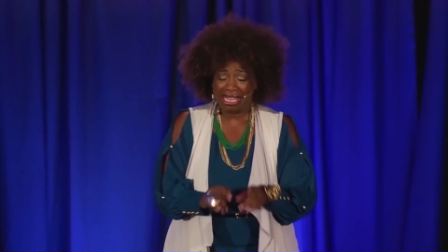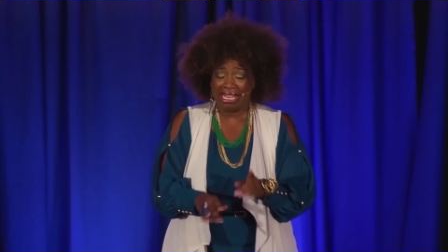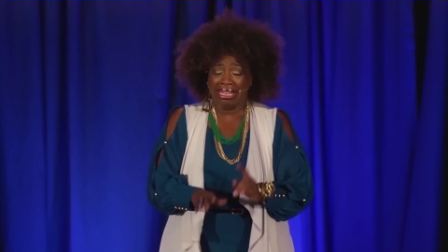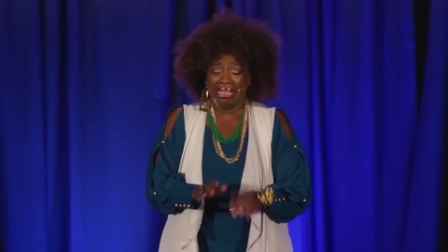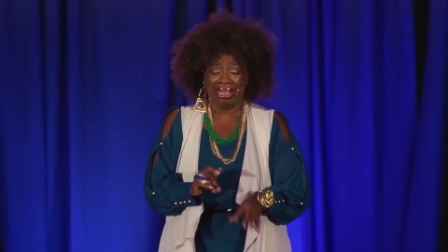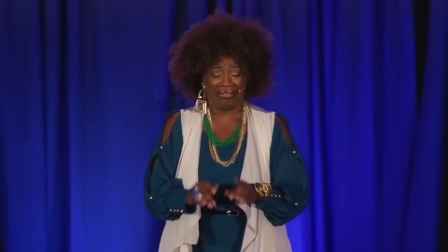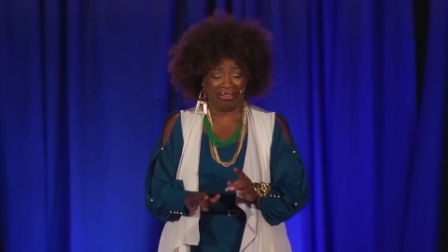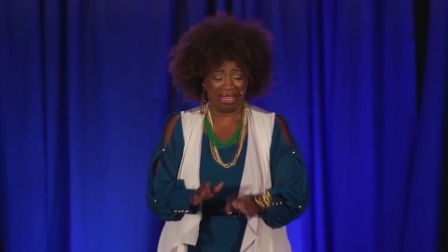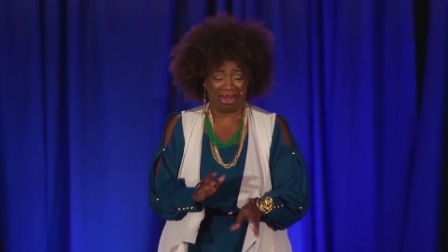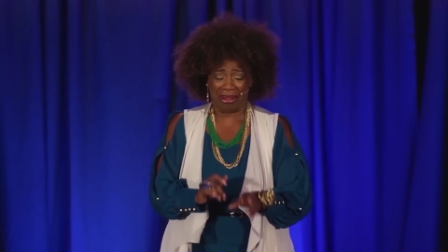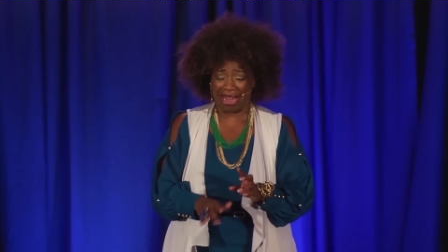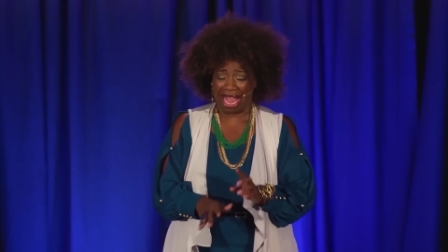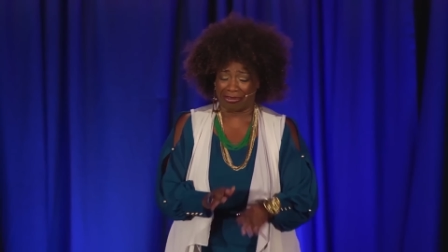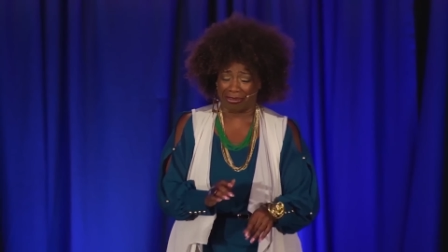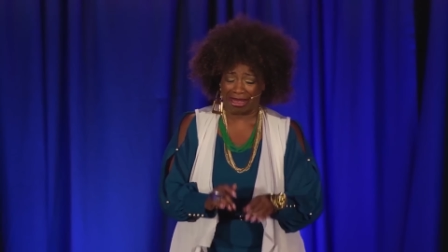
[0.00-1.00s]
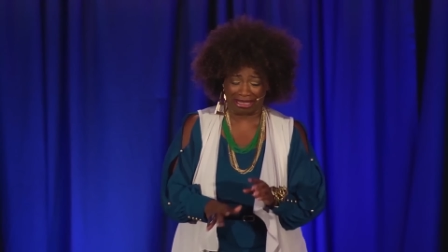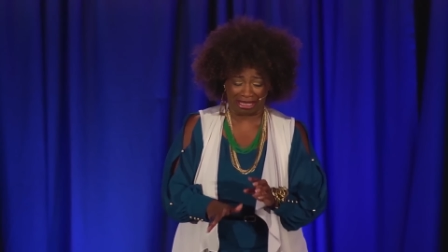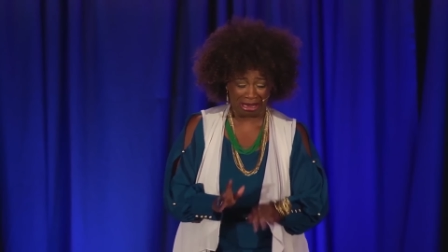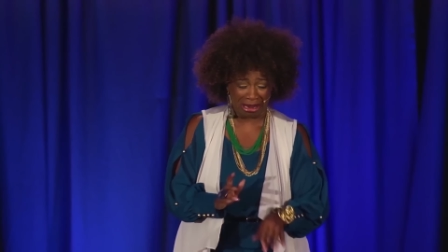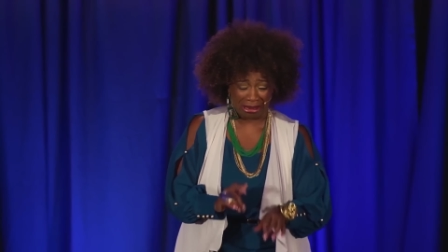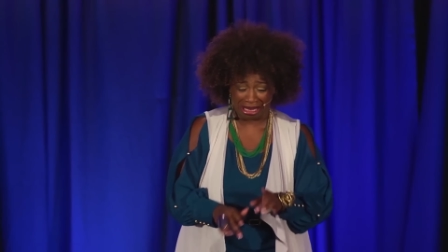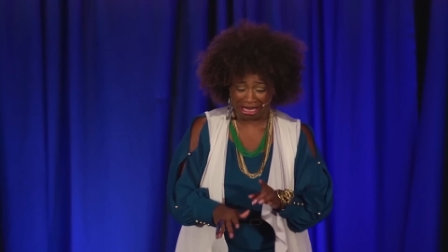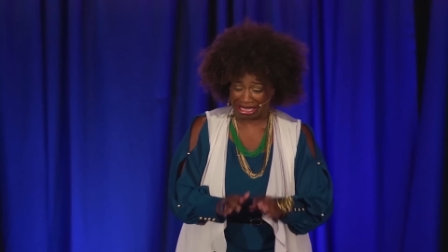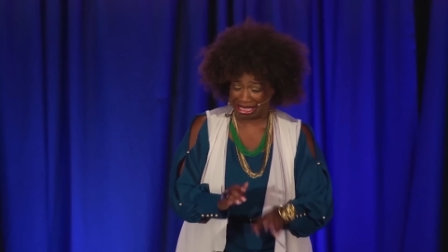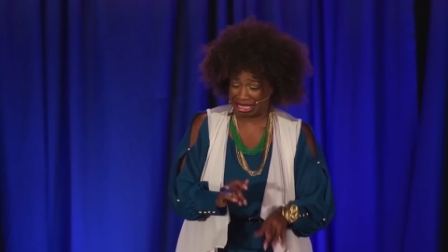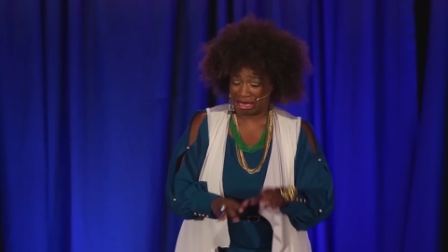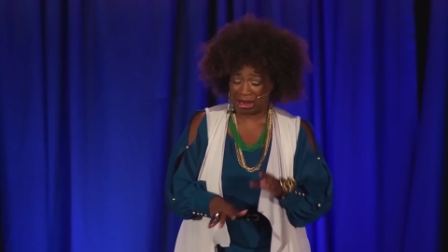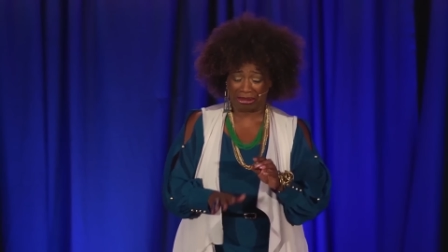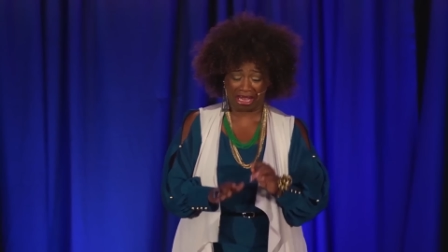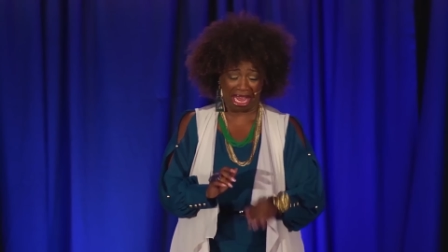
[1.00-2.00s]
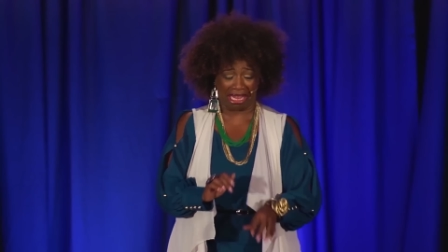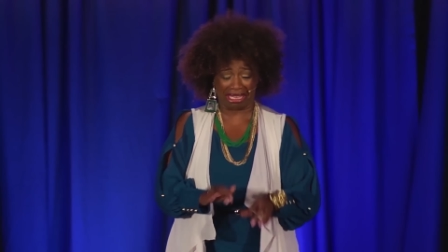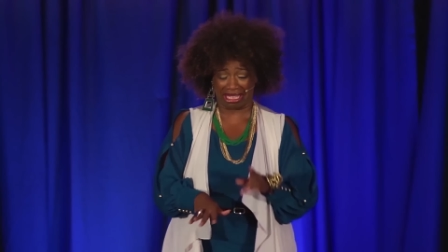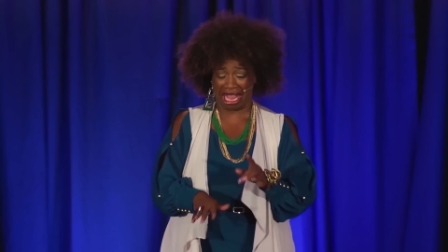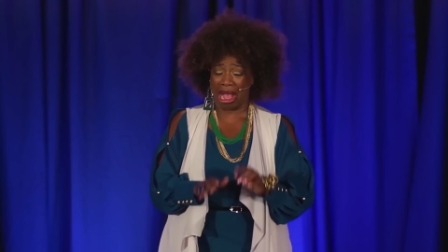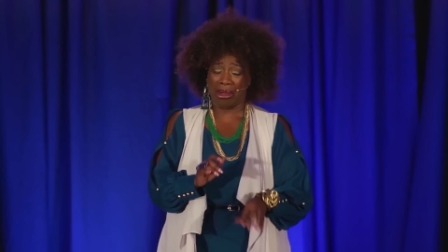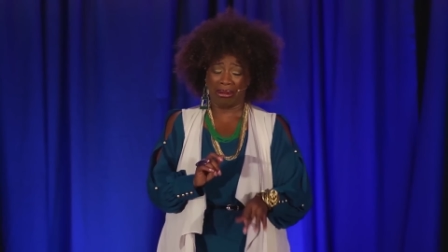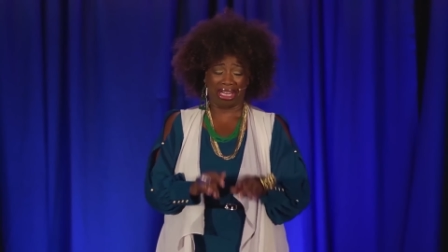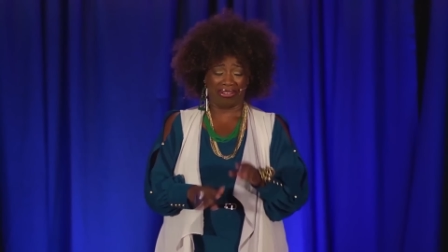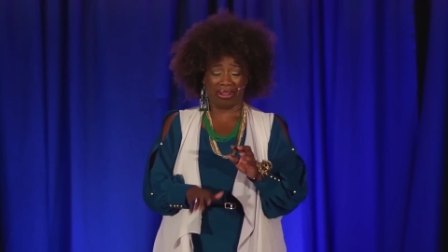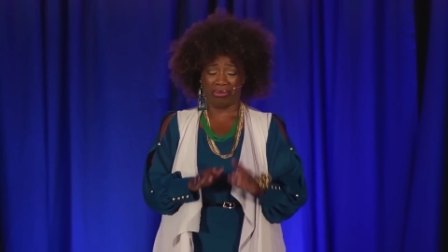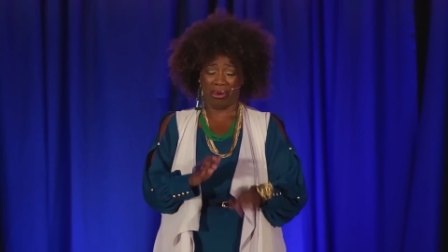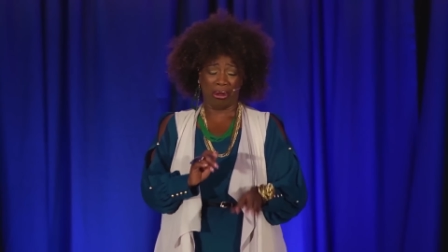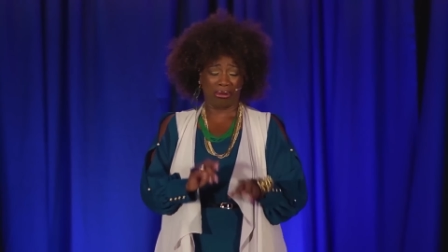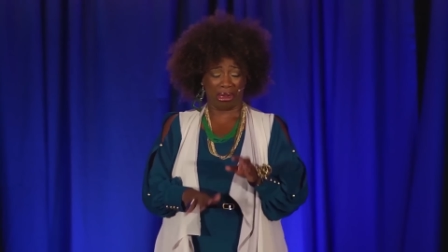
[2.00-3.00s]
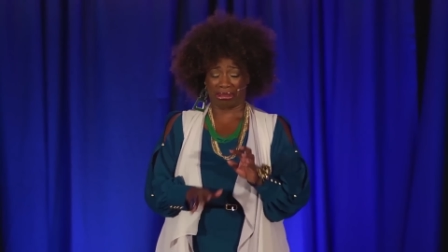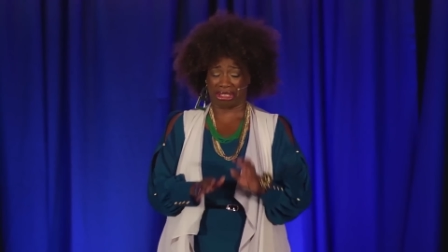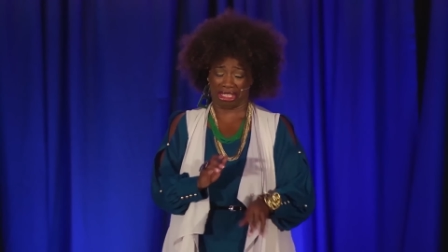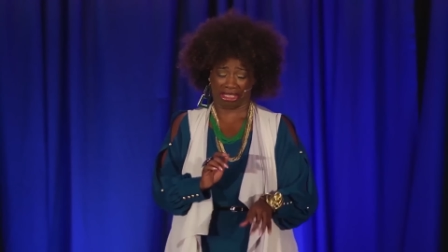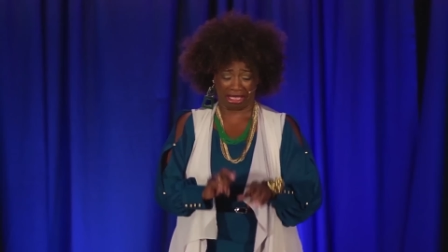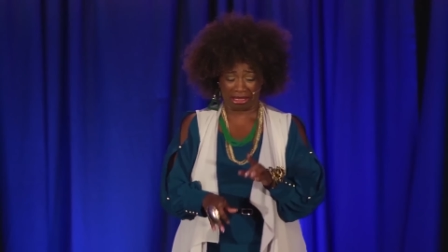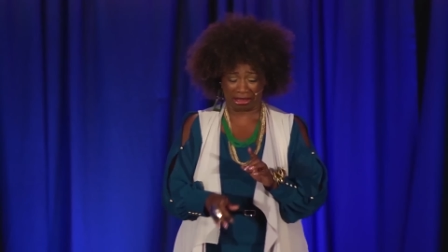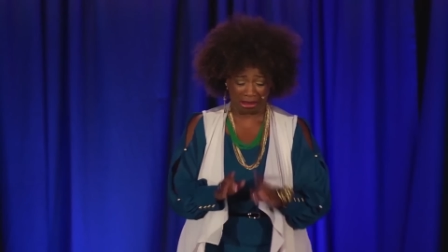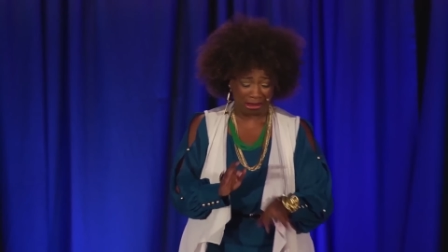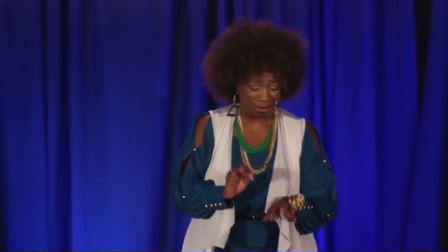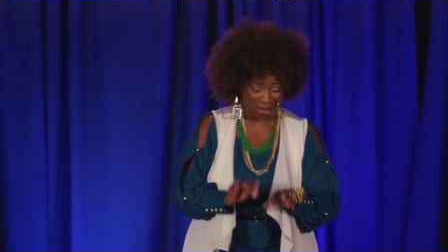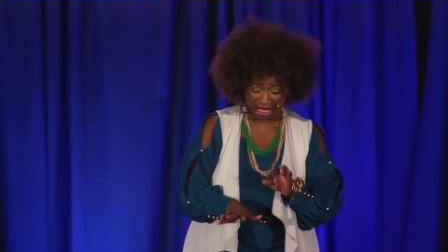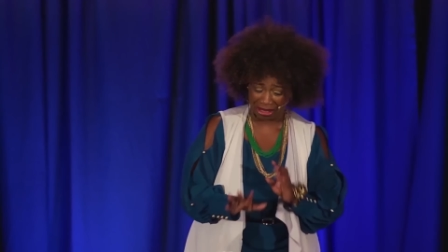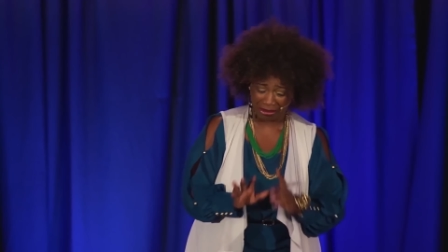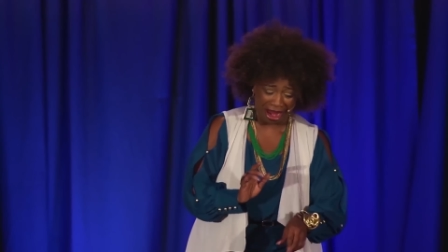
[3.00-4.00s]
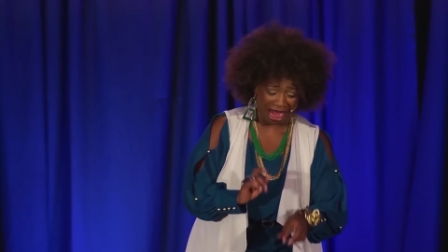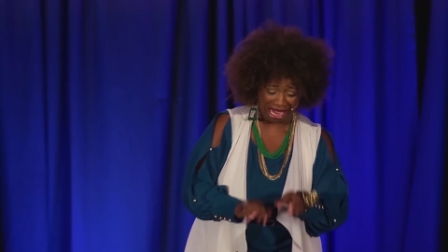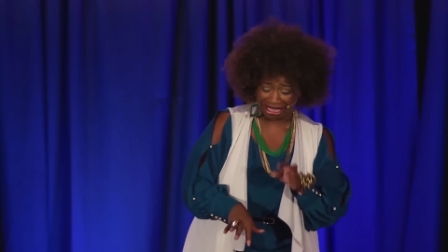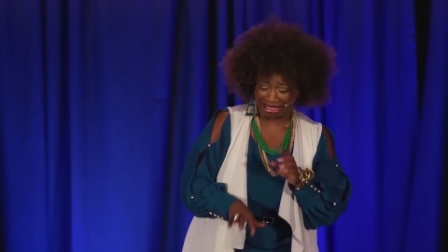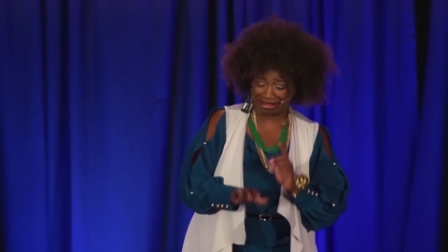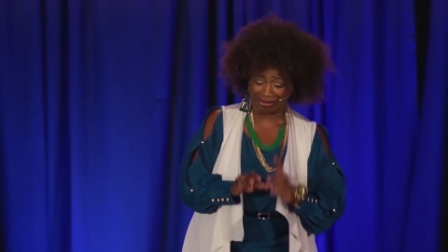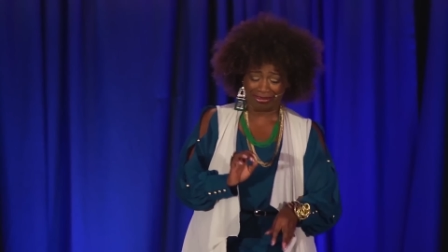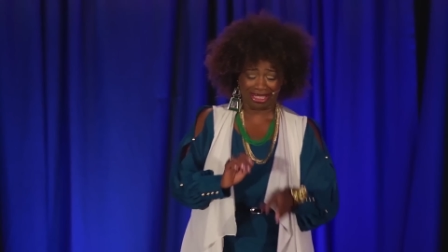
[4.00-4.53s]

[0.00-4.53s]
If you don't like my stories, it's okay, because I don't even want no chicken soup anyway.